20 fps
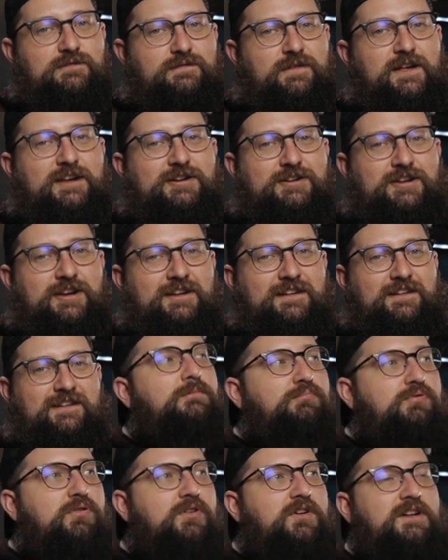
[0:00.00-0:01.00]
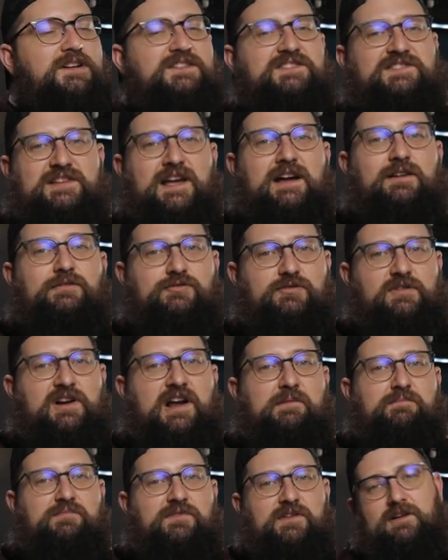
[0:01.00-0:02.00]
reflection. Put a sound
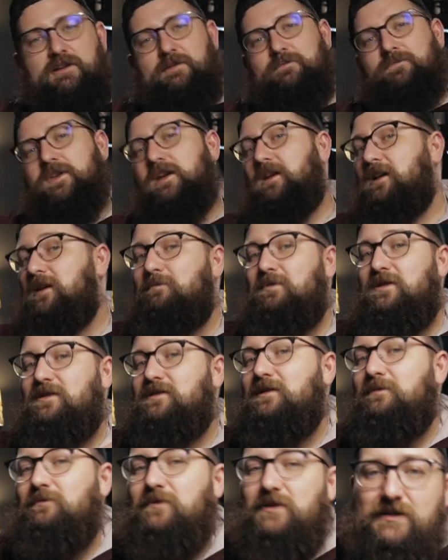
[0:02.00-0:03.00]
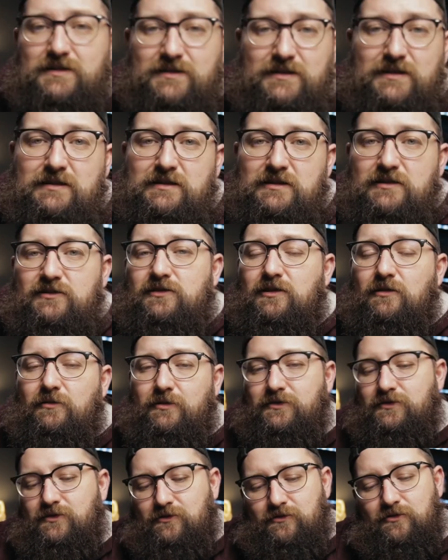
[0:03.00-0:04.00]
trap there. It could be something as easy as
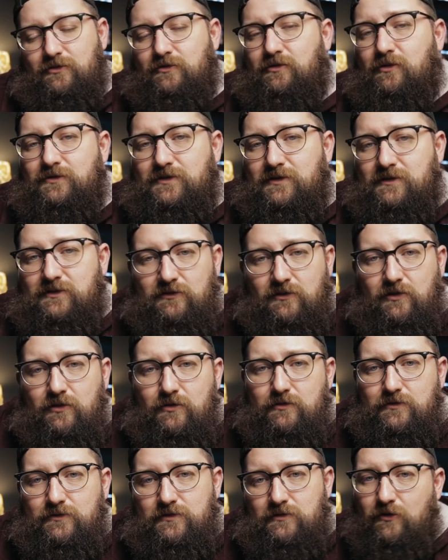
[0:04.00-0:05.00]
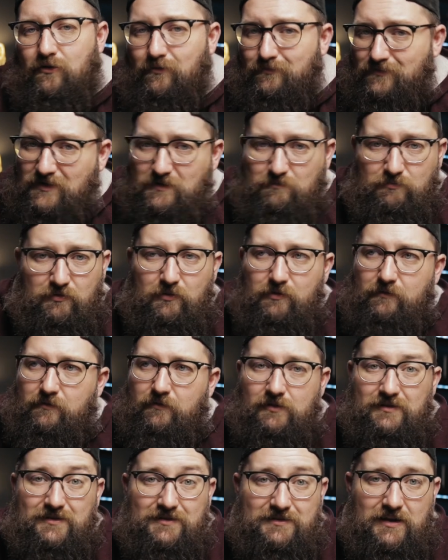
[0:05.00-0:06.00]
going to your closest Lowe's or Home Depot if
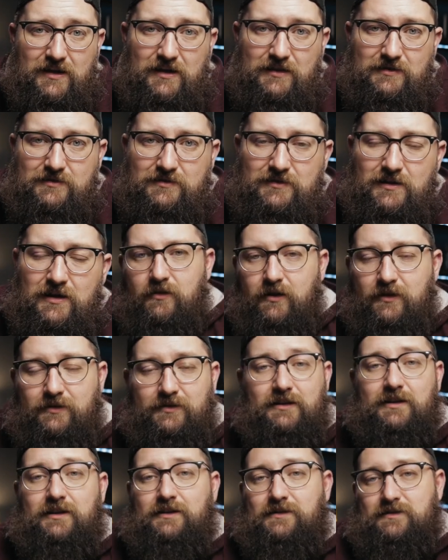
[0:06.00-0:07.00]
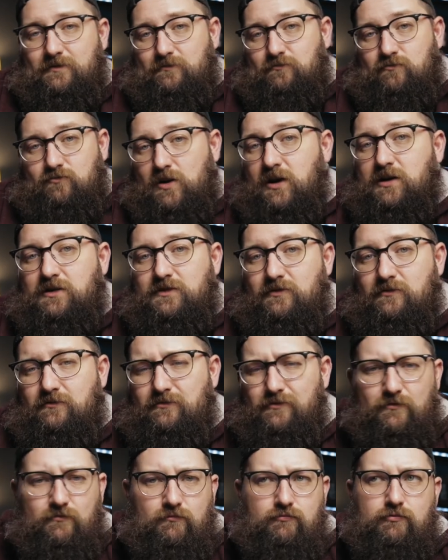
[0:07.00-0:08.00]
you're in the States and getting some Roxul
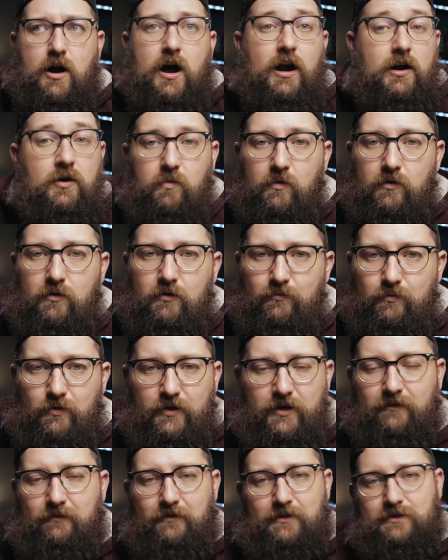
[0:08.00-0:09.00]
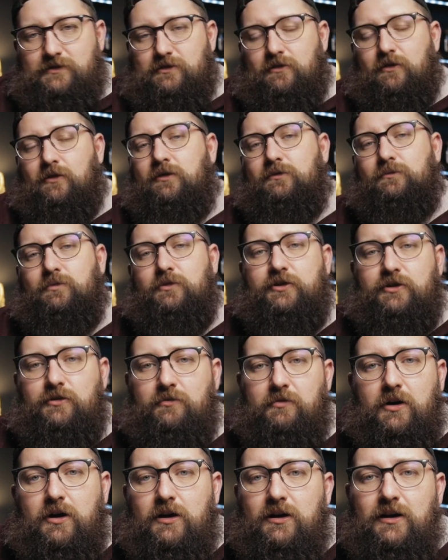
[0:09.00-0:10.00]
or Rockwool, whatever it's called where
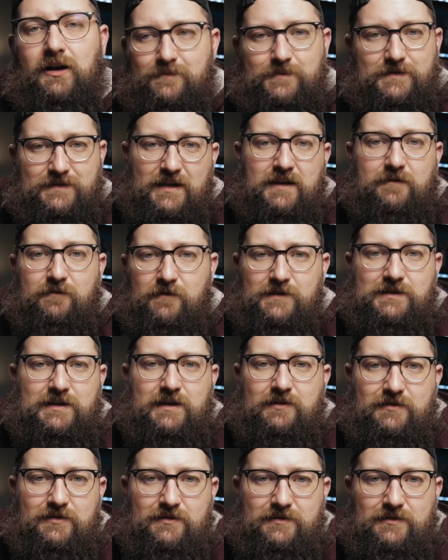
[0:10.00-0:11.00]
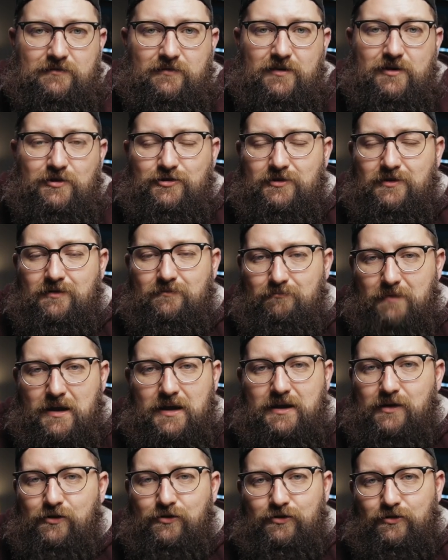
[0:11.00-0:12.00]
you are, some safe and sound insulation and
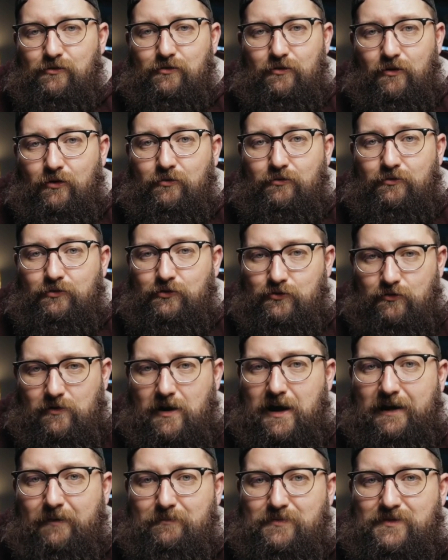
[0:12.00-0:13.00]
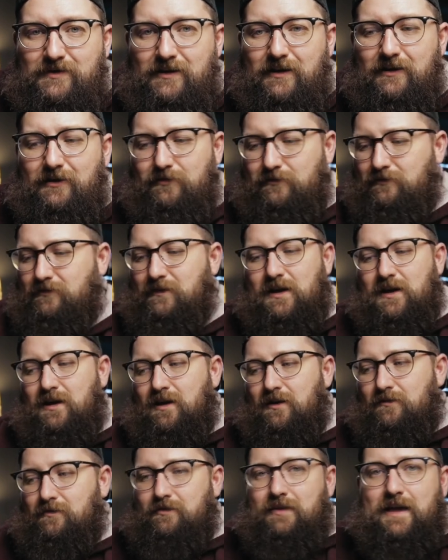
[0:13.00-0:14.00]
making your own traps out of
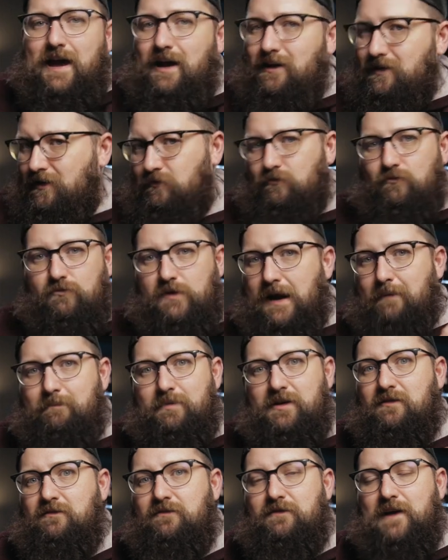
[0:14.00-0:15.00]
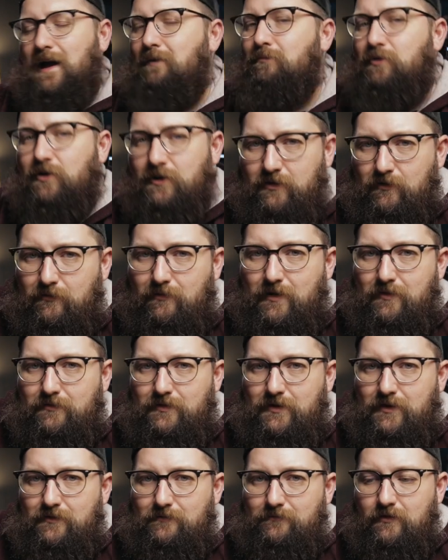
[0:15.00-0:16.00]
that and wrapping fabric
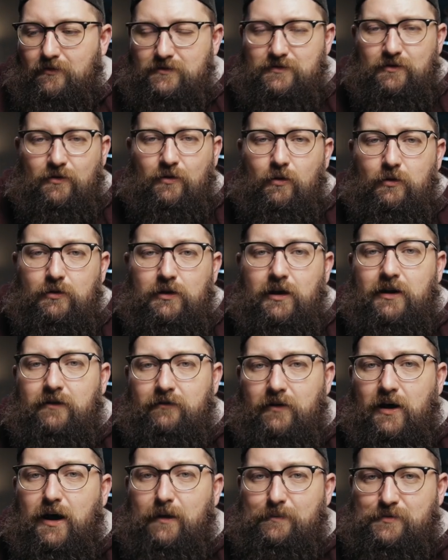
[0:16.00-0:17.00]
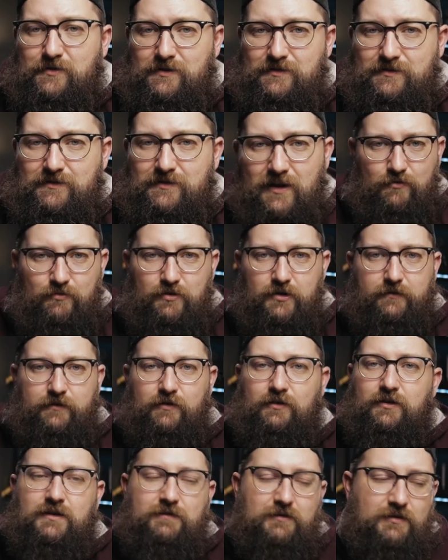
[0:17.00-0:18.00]
around it. There's a whole lot of options where if
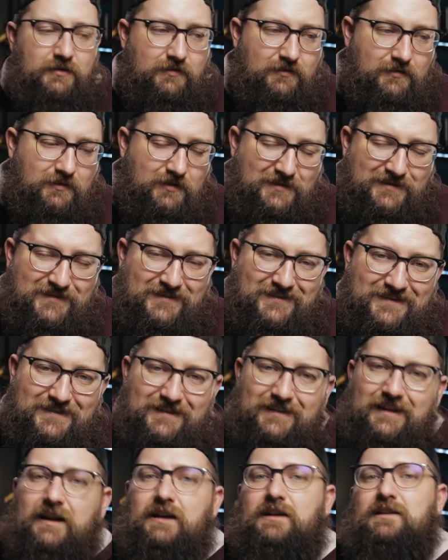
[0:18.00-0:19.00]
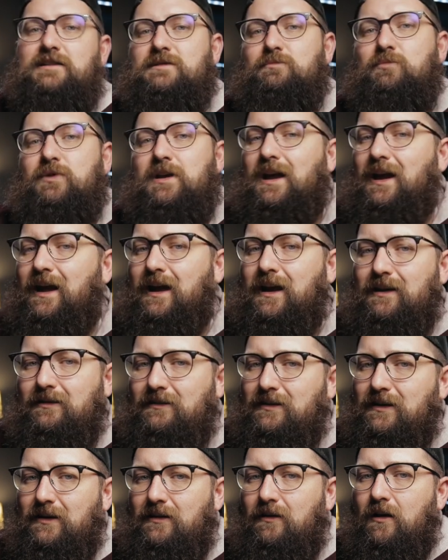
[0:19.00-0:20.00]
you're even the slightest bit
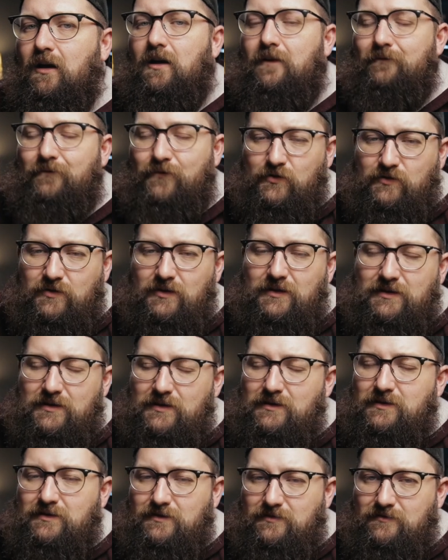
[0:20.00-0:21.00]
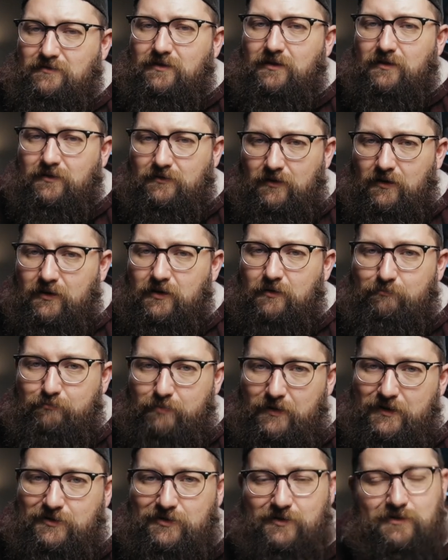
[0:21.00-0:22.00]
handy, you can get this done on a
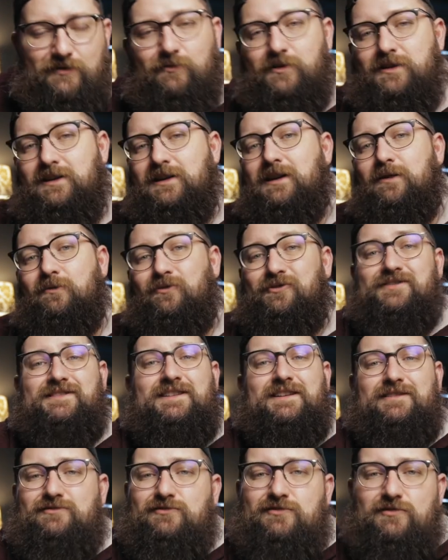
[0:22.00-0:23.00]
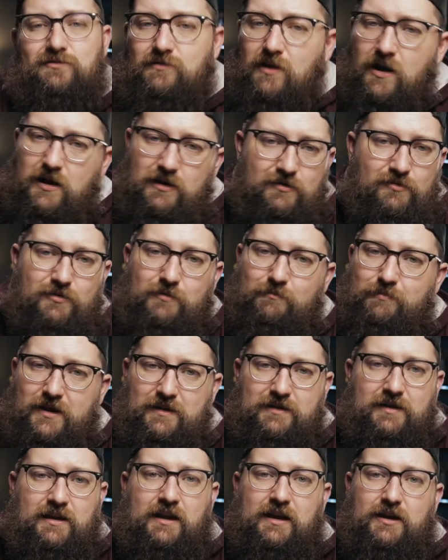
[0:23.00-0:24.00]
budget. The one thing I will say, do not go and buy
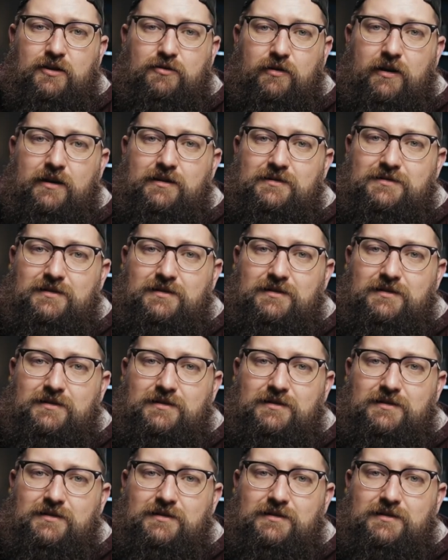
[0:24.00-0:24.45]
the egg crate